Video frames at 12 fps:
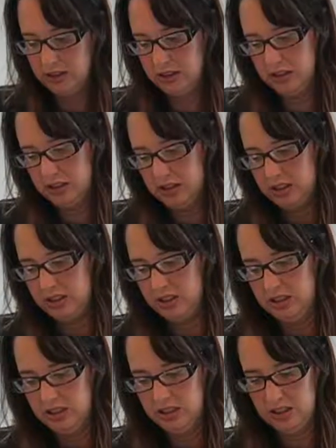
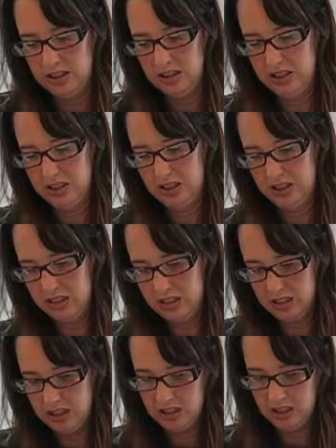
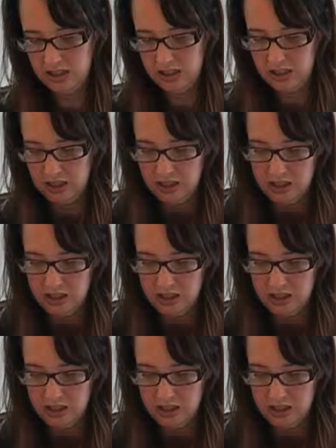Nobody speaks.